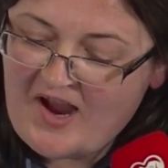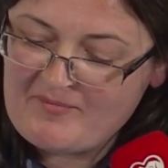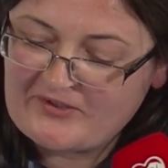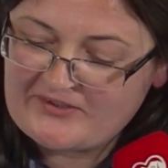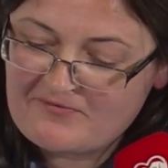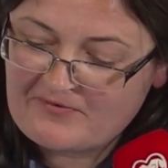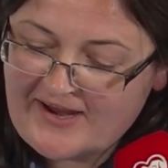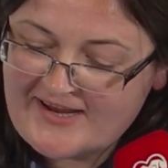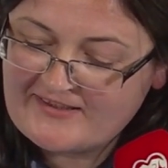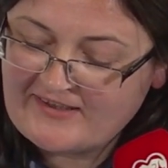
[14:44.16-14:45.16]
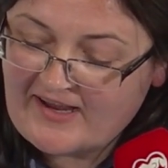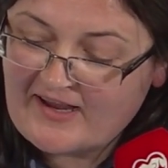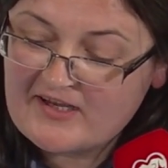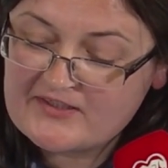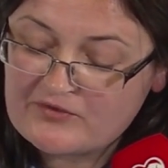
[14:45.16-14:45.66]
I'm not afraid.
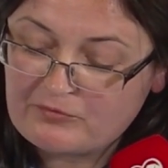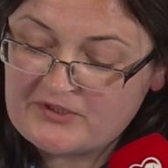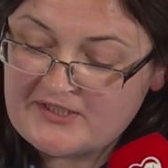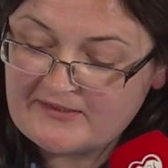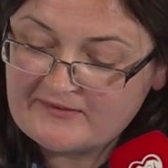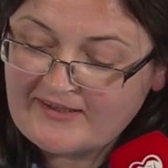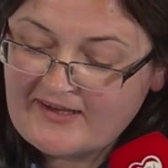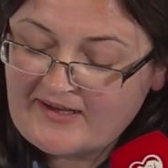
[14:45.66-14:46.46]
It's routine.